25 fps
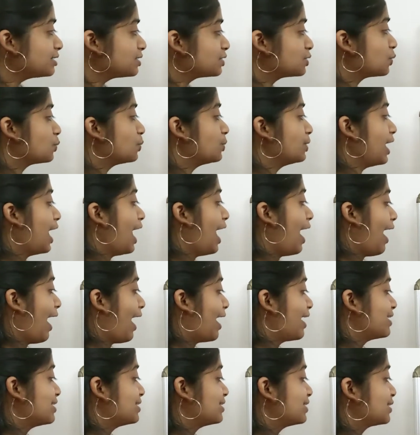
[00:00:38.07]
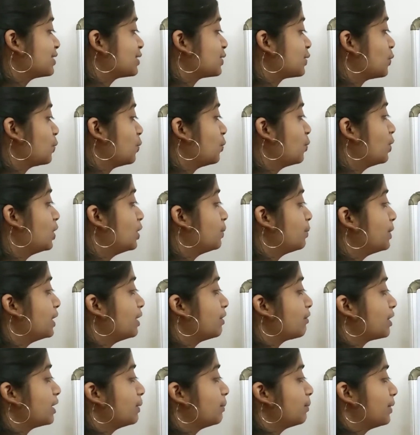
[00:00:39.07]
soon as will
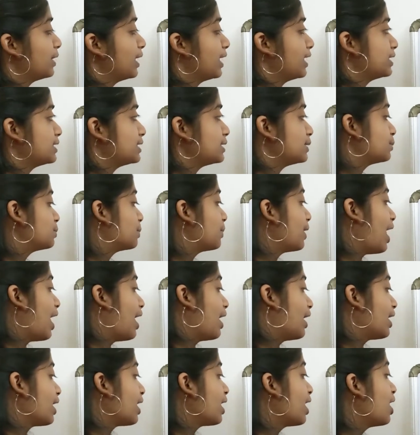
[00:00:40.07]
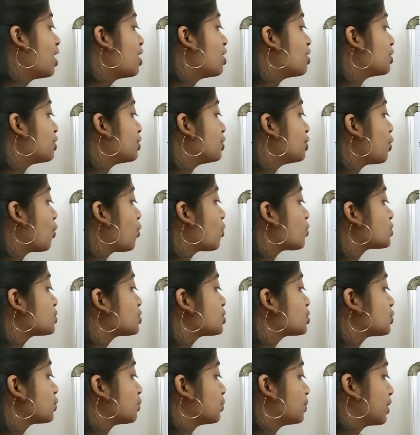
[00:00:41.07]
be replaced by no
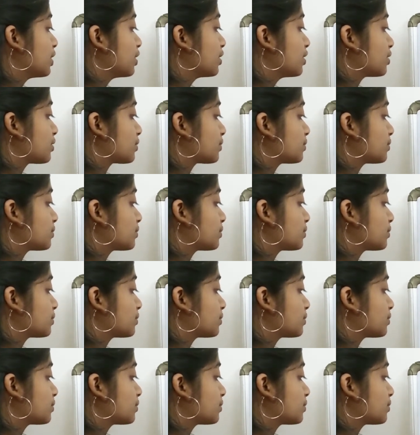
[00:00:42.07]
sooner.